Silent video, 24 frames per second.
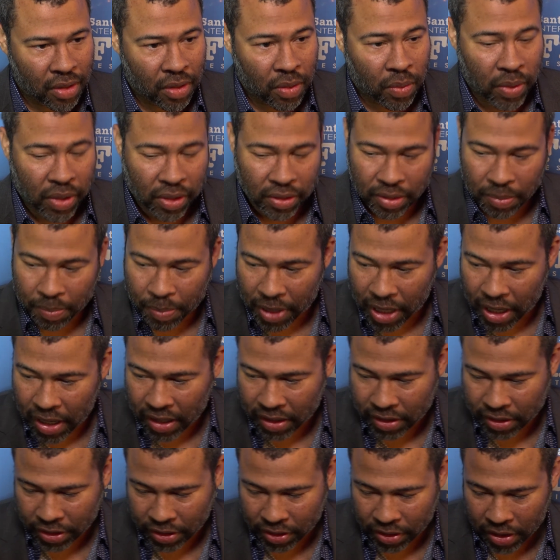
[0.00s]
Well, the
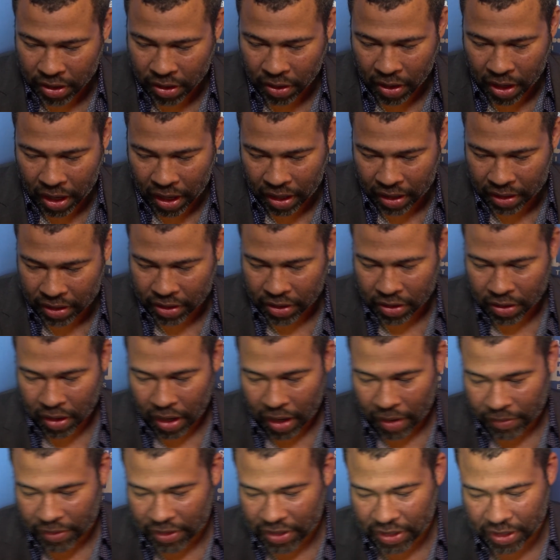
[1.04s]
bucks, you know, I you know,
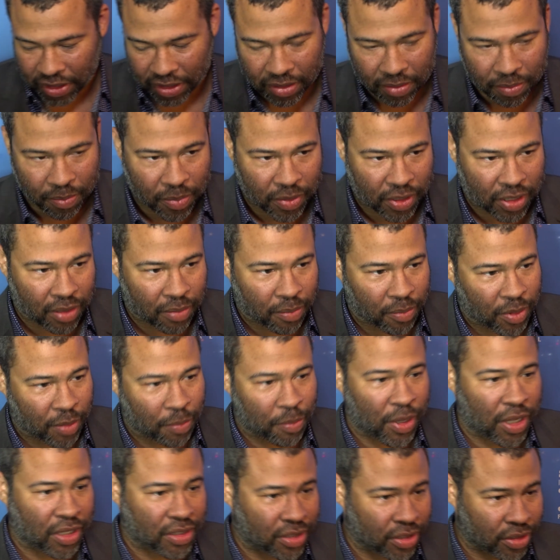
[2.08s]
obviously the the
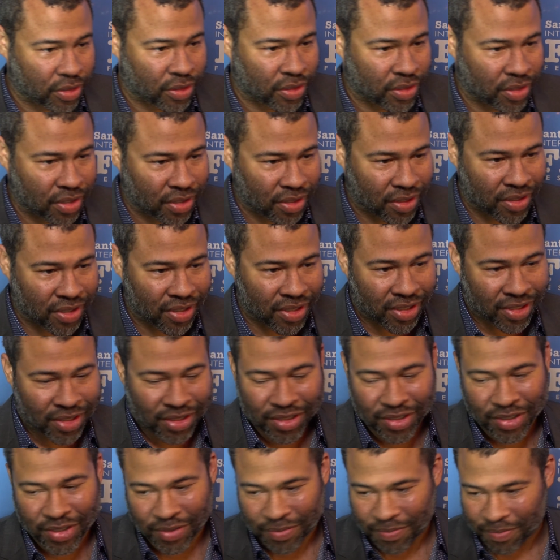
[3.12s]
bucks there's there
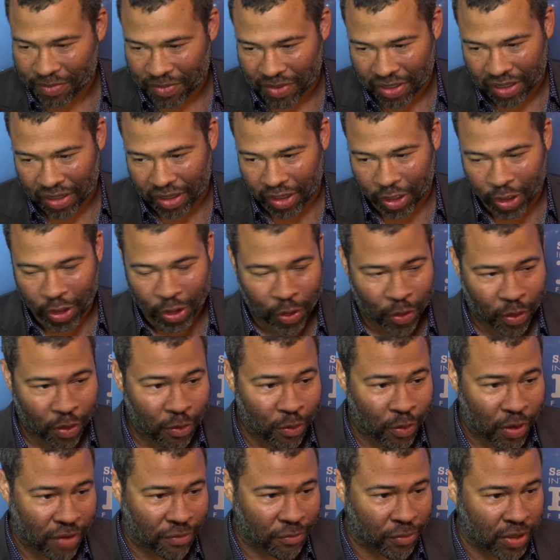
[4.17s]
is uh, you know
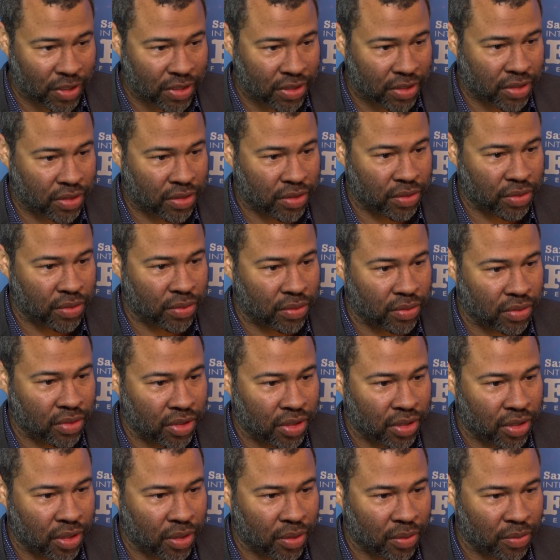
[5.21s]
a reference to
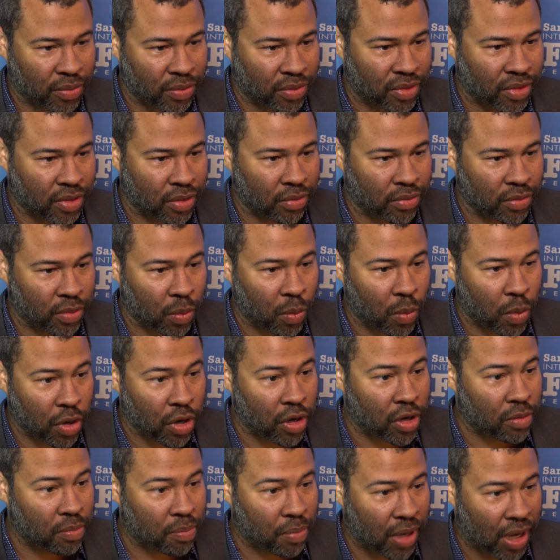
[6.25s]
you know the the
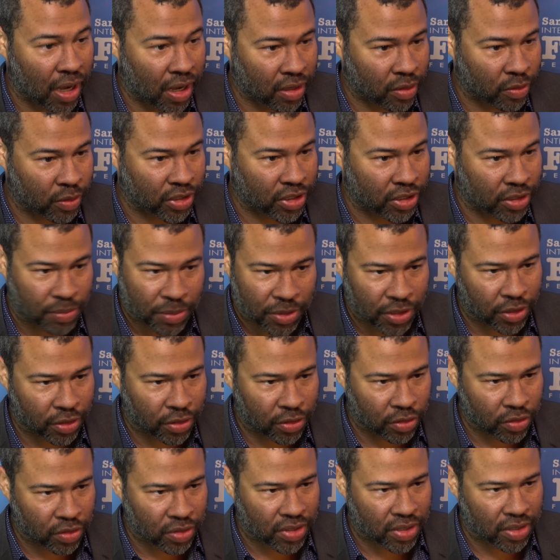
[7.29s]
word buck, which has been
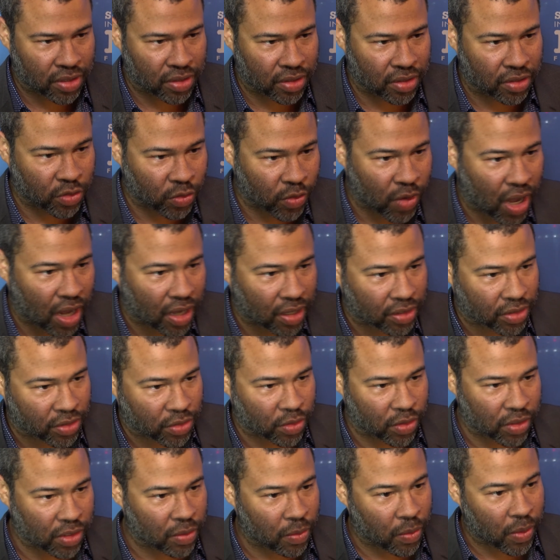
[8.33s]
used in a
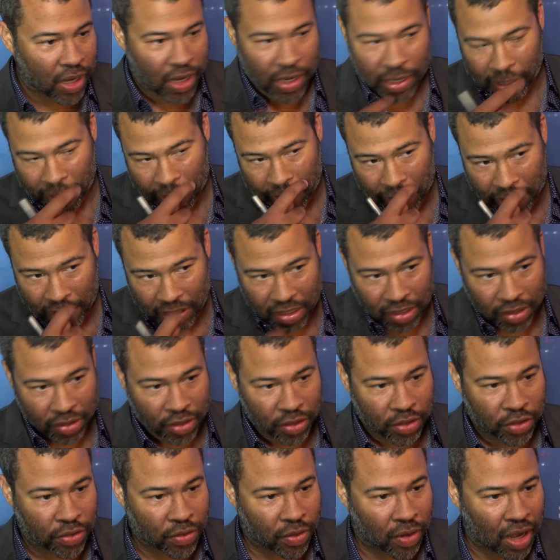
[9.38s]
derogatory way
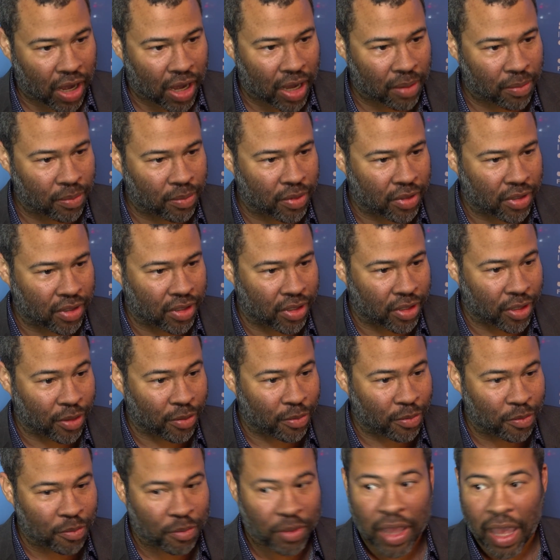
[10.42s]
to describe, you
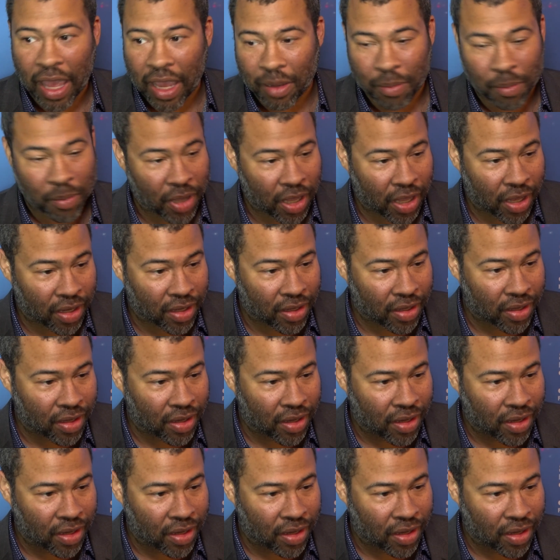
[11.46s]
know, black men.